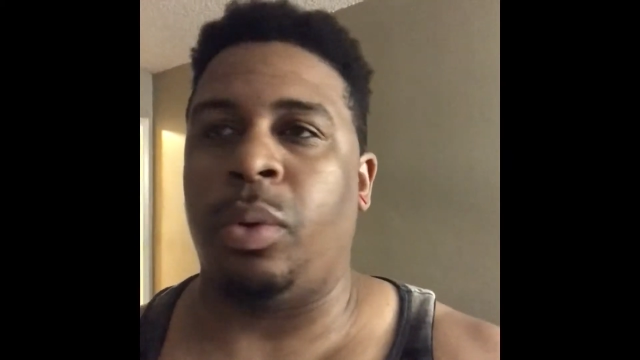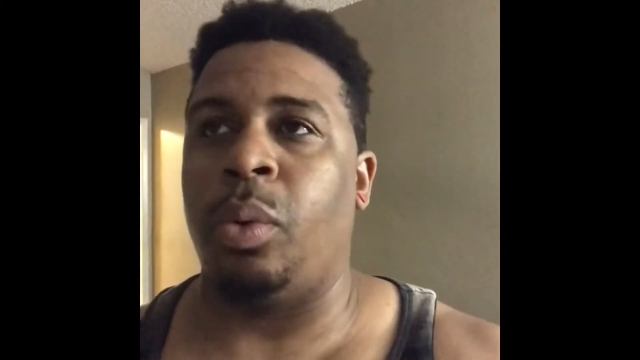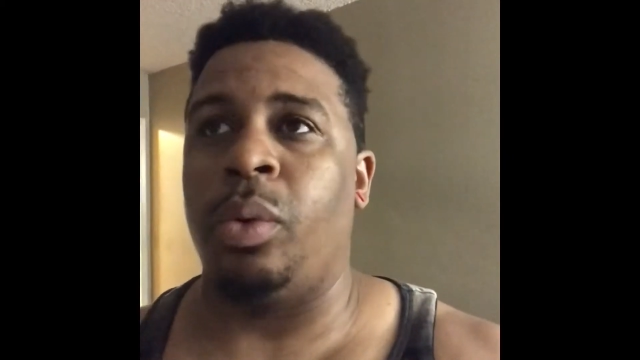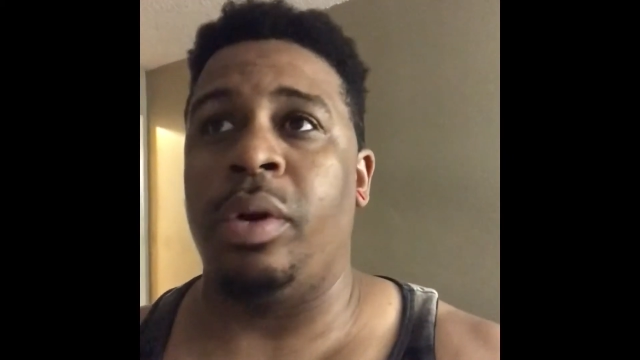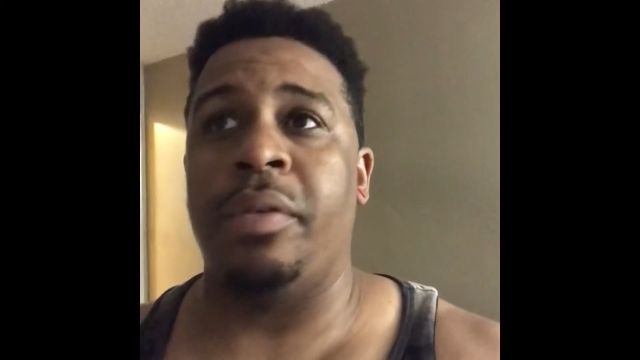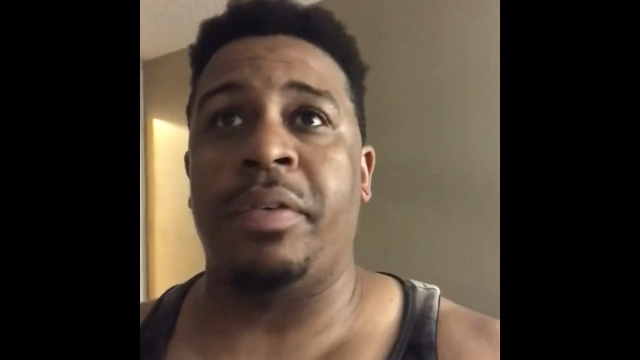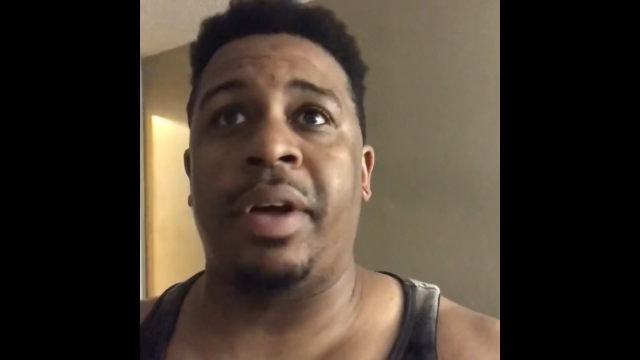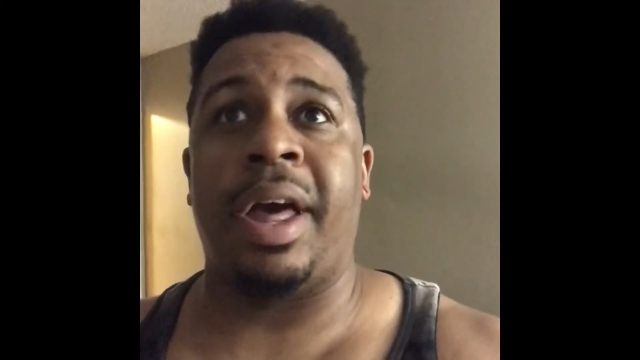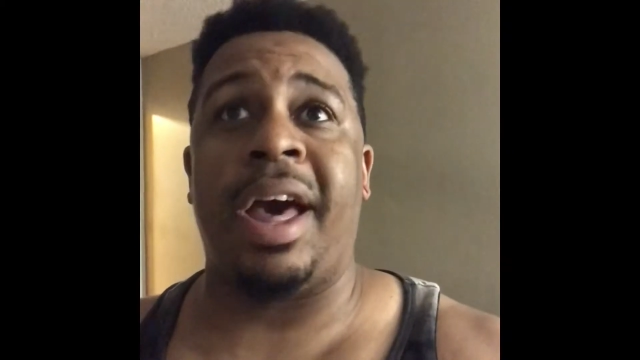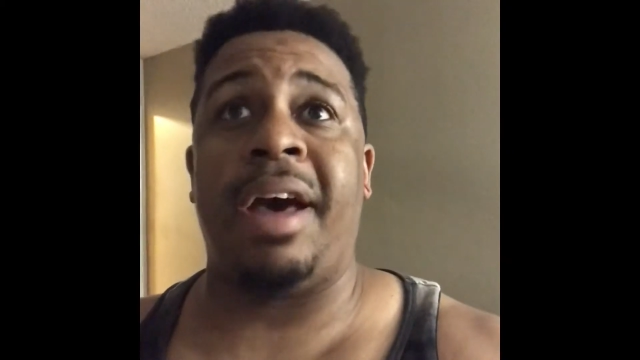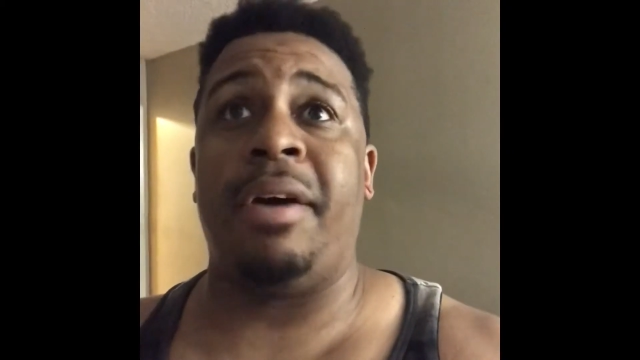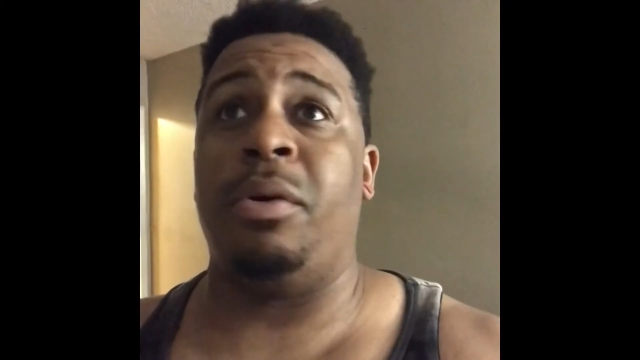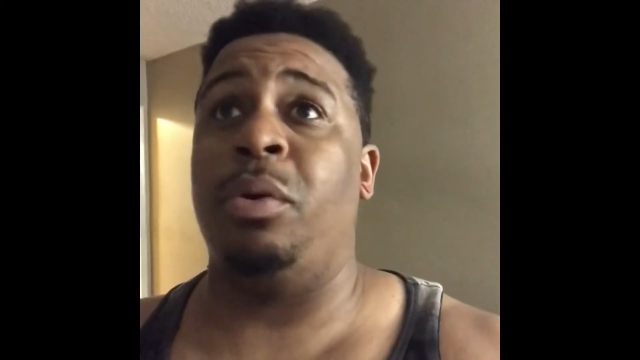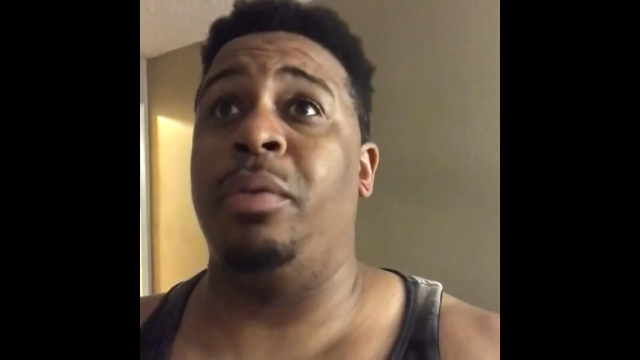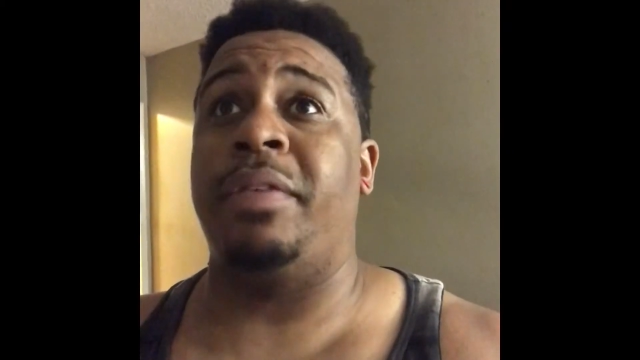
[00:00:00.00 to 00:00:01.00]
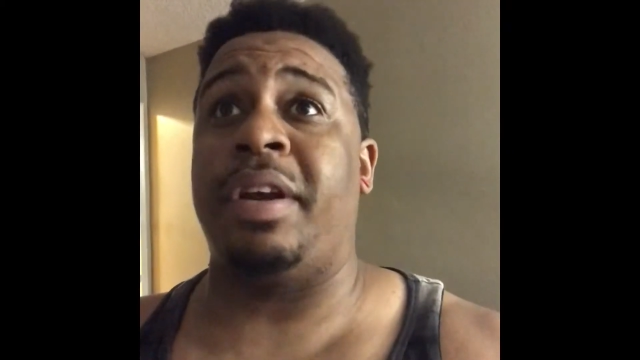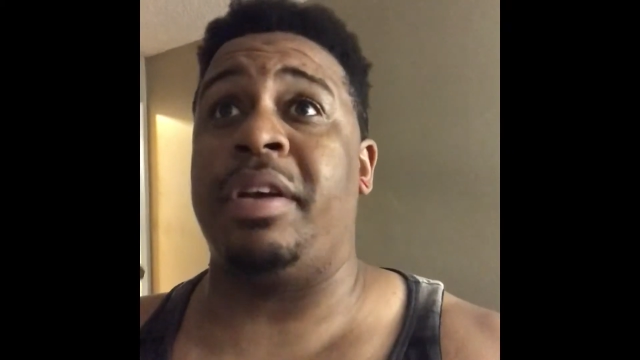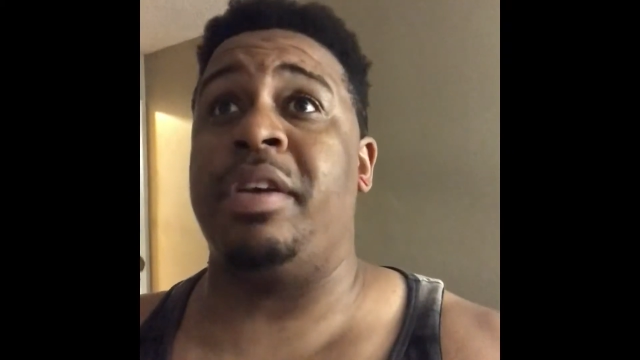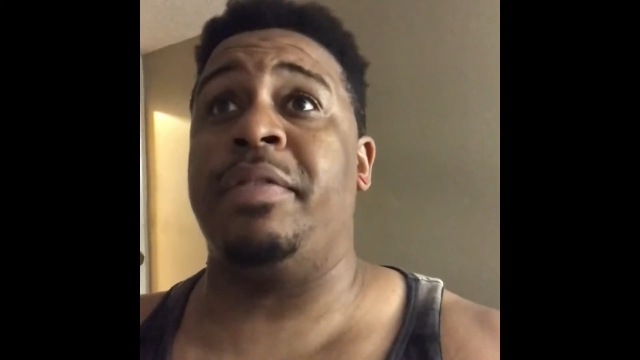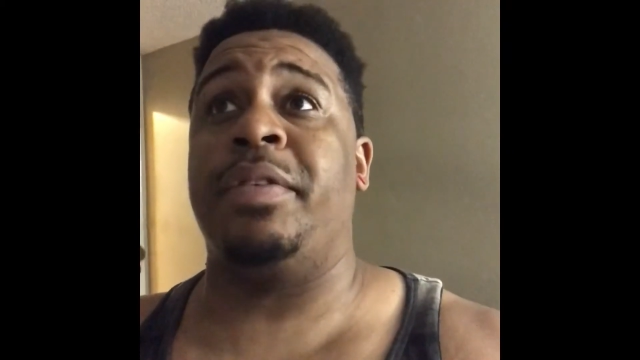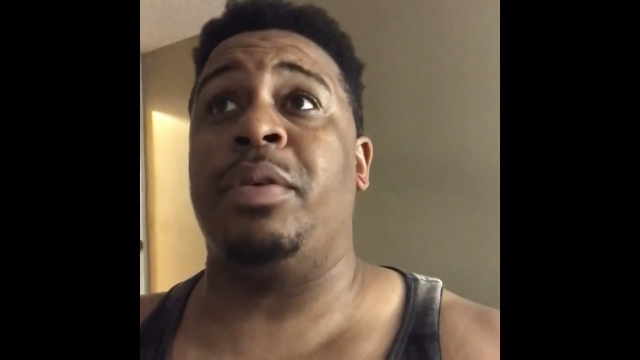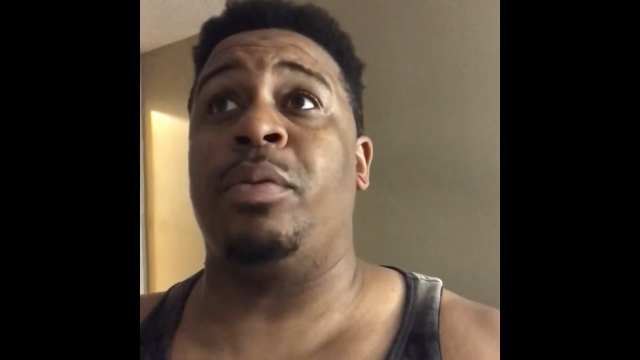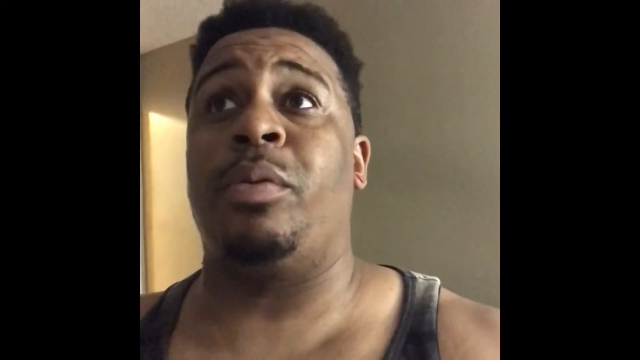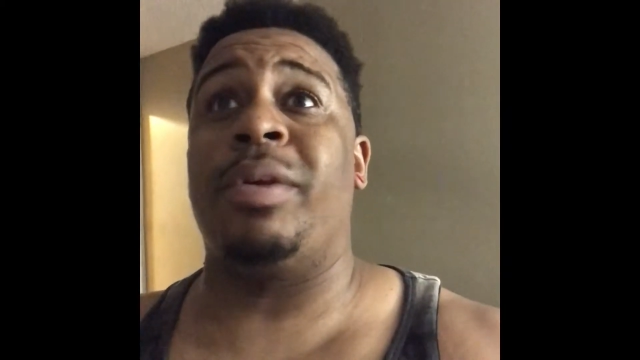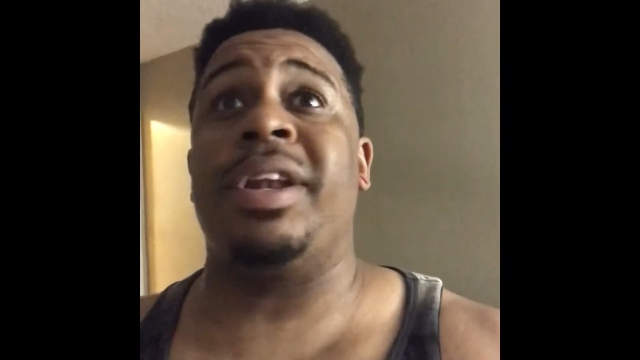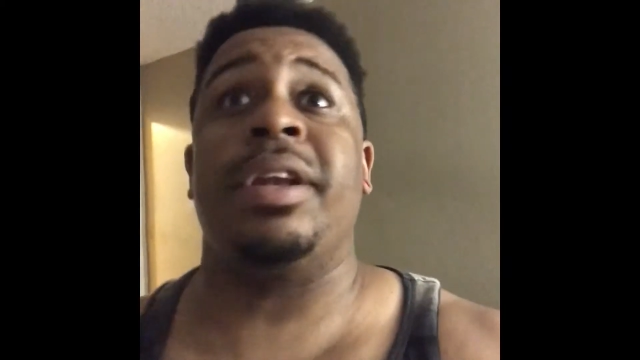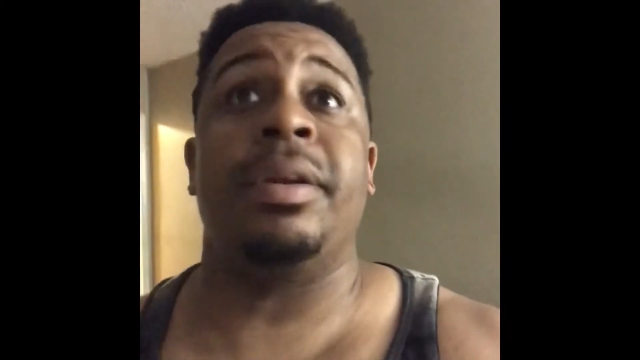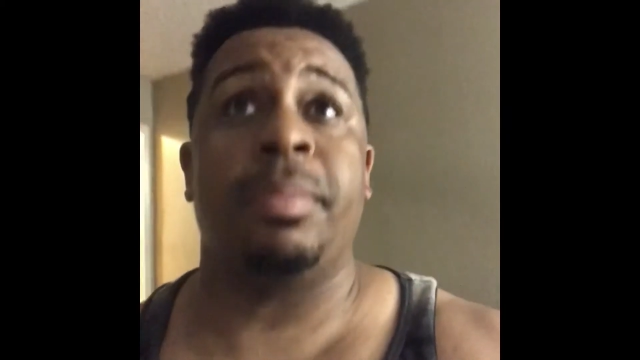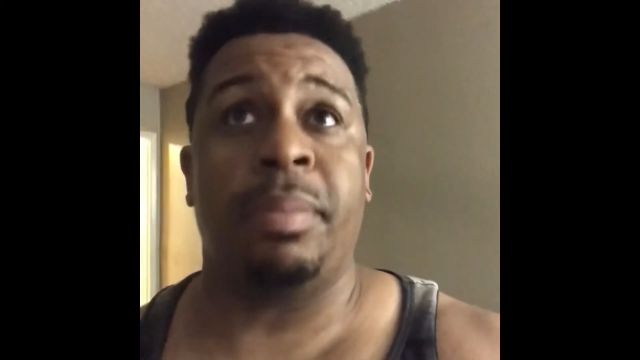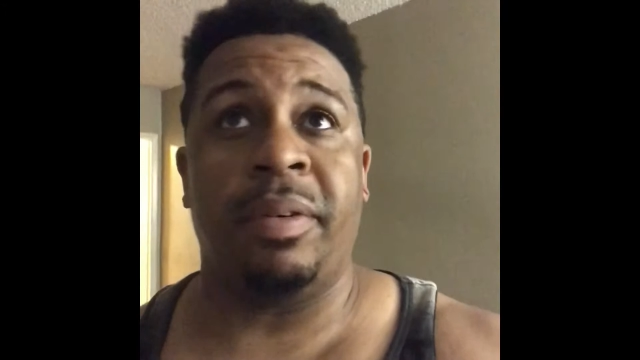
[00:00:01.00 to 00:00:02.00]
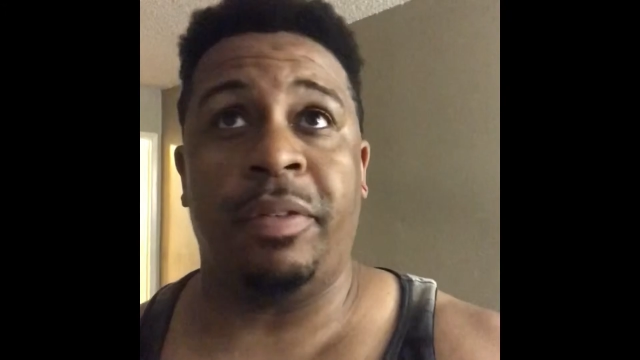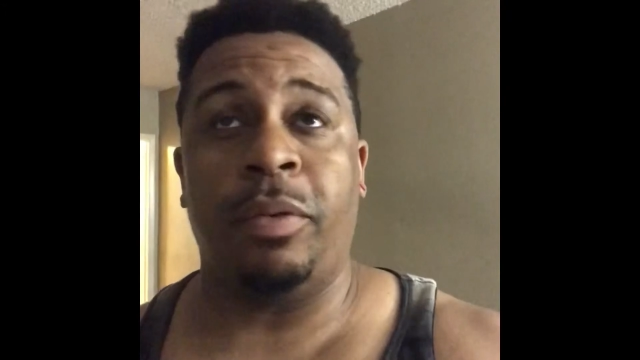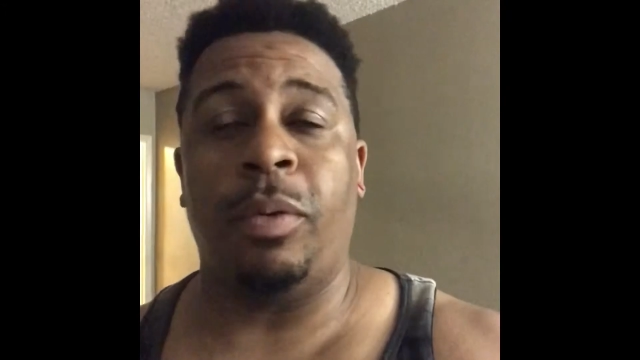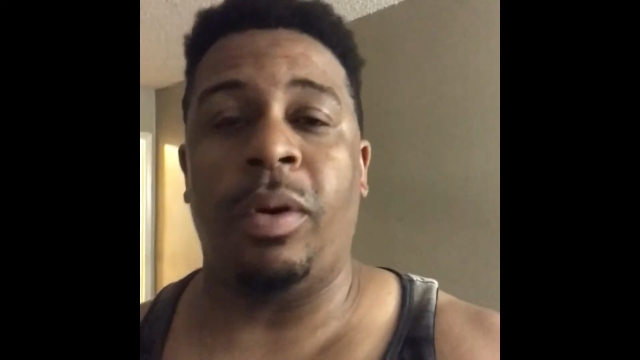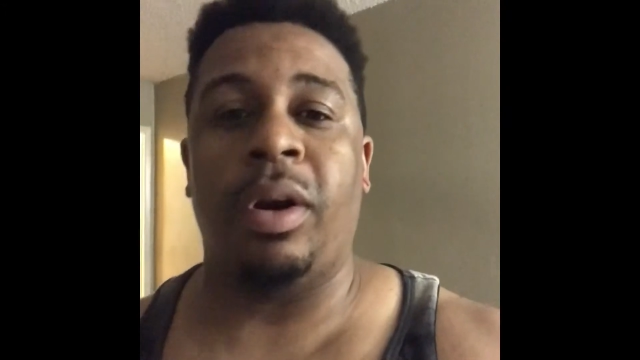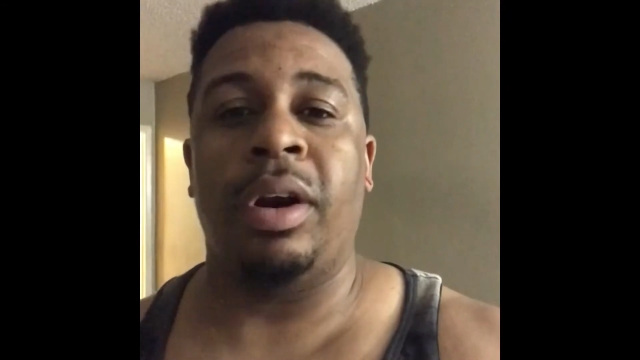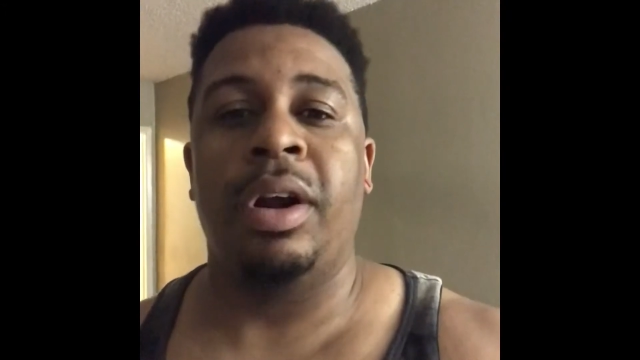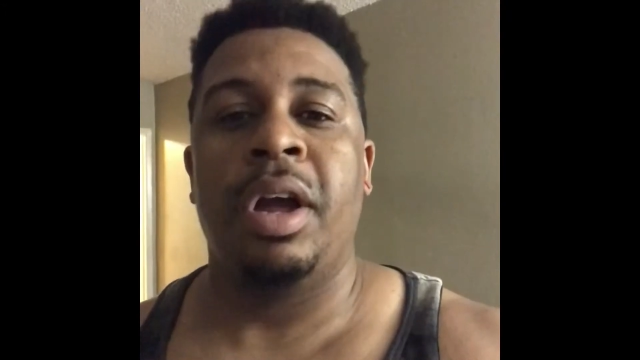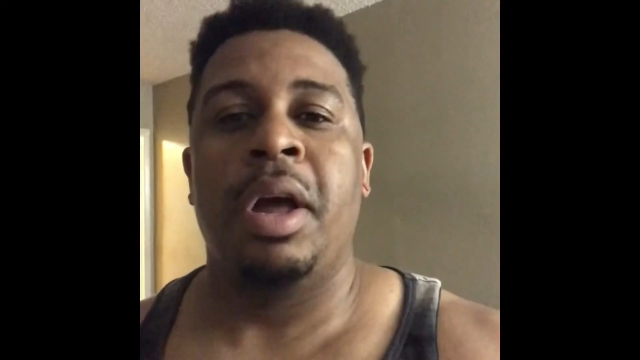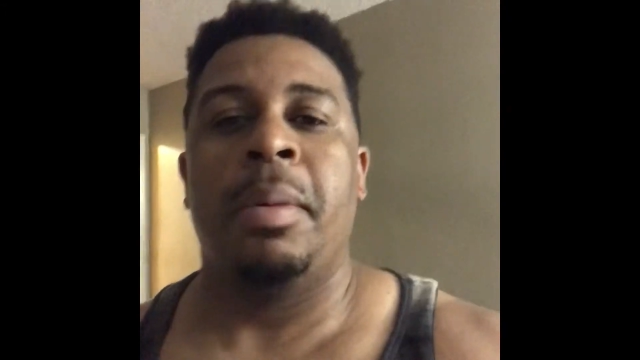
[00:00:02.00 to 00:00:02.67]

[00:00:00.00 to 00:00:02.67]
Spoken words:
who've even ridden before,